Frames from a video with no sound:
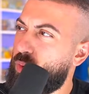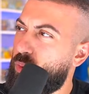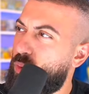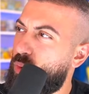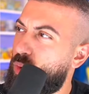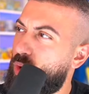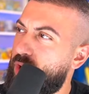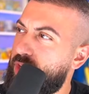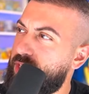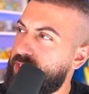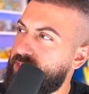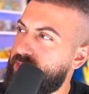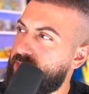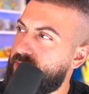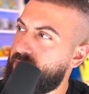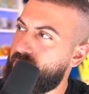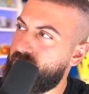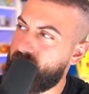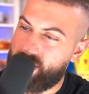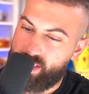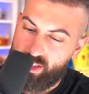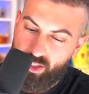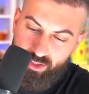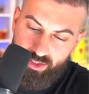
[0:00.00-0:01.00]
what is
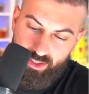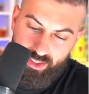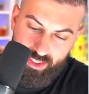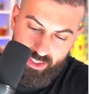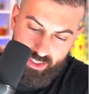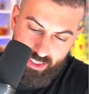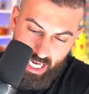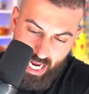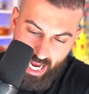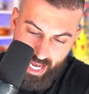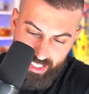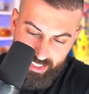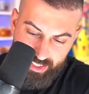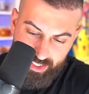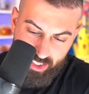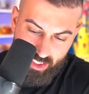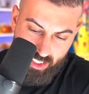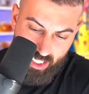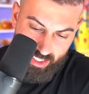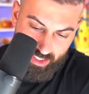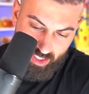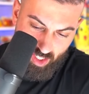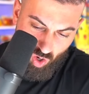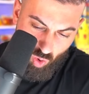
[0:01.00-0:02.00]
this on the side? It just
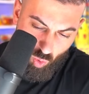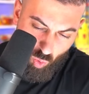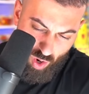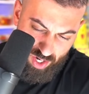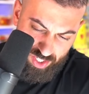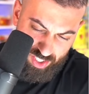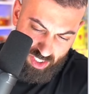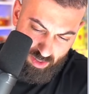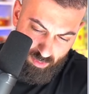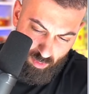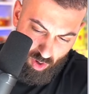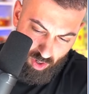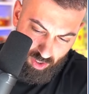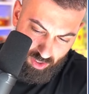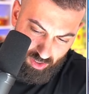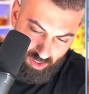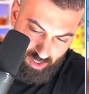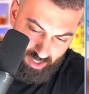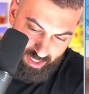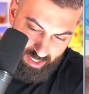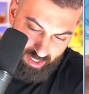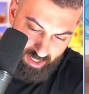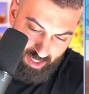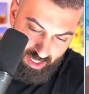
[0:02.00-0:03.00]
has a question mark
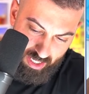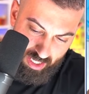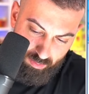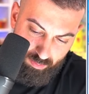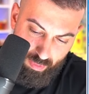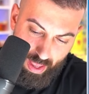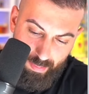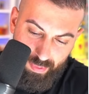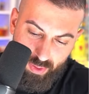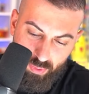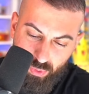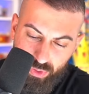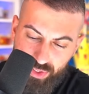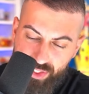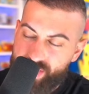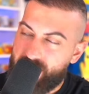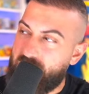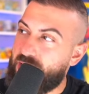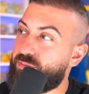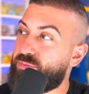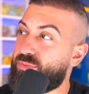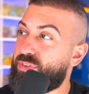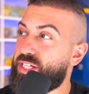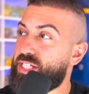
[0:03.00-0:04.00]
on it. Maybe we'll
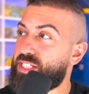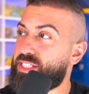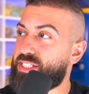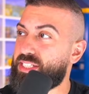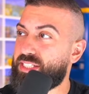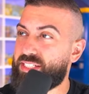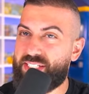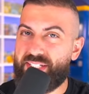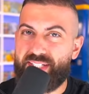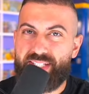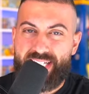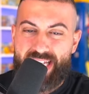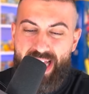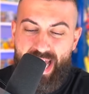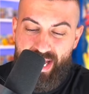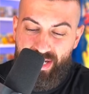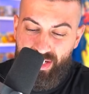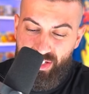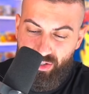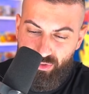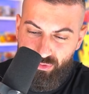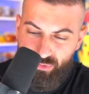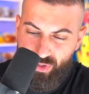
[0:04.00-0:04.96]
save this until the end of the